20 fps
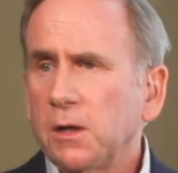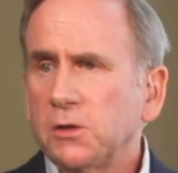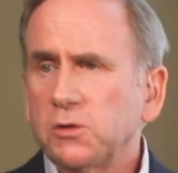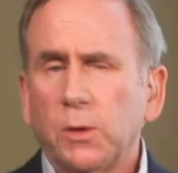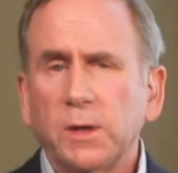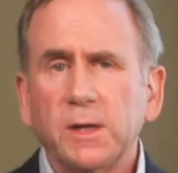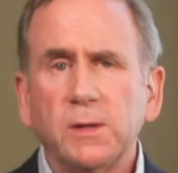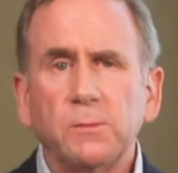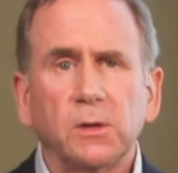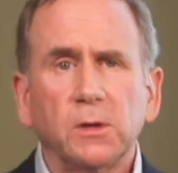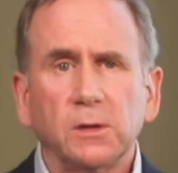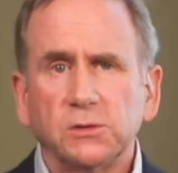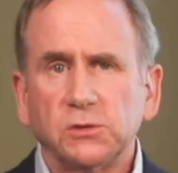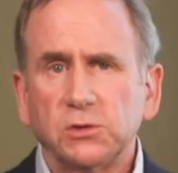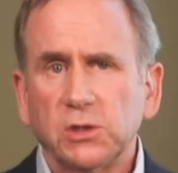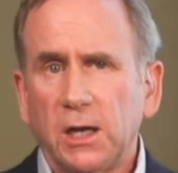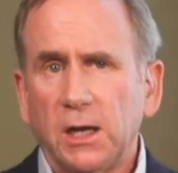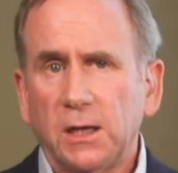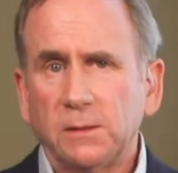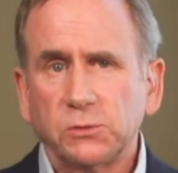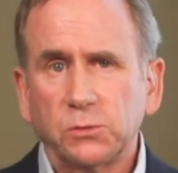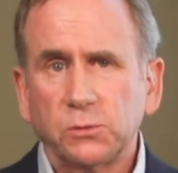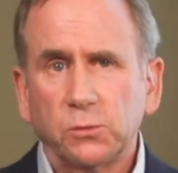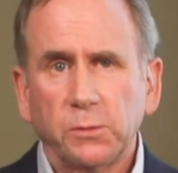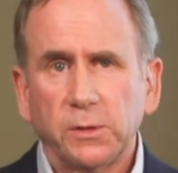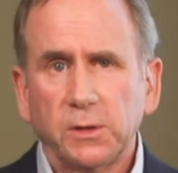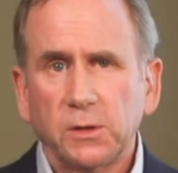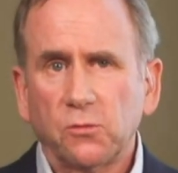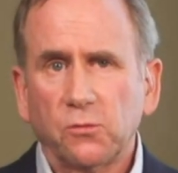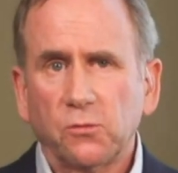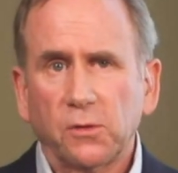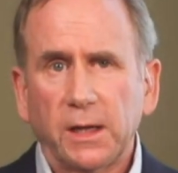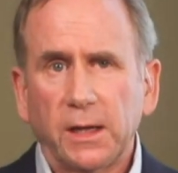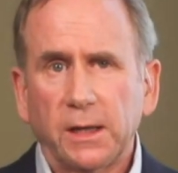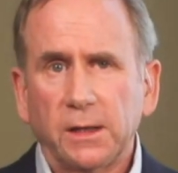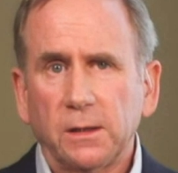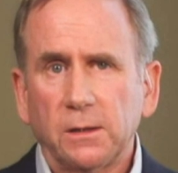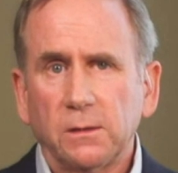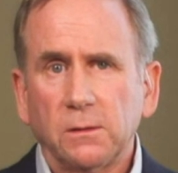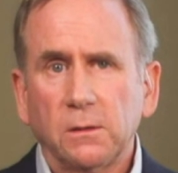20 million jobs will be
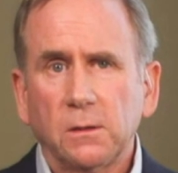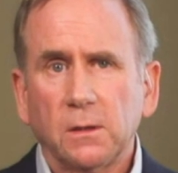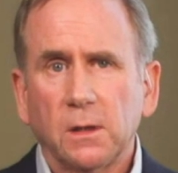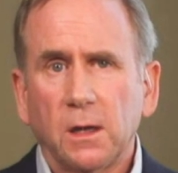created